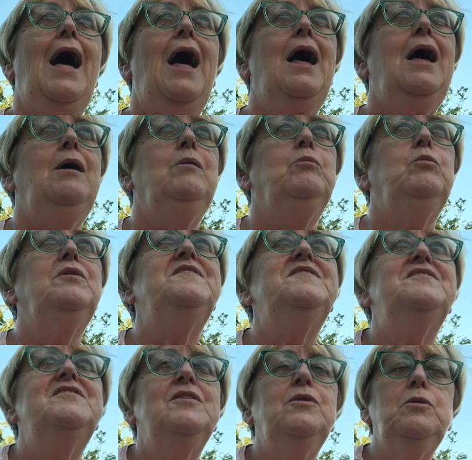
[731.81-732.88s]
uh, we're
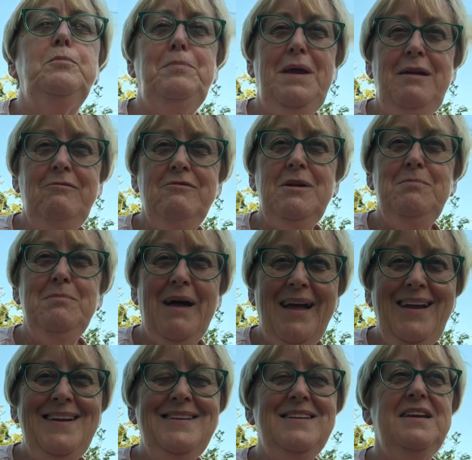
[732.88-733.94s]
still being
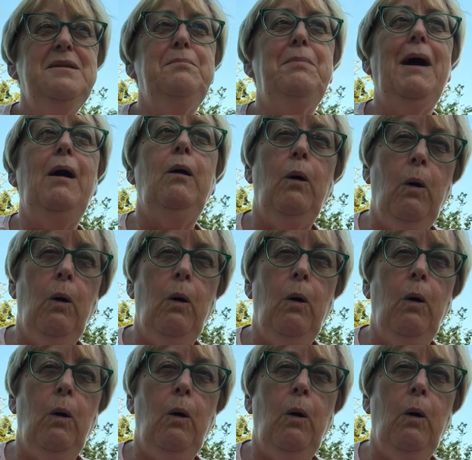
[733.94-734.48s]
reminded about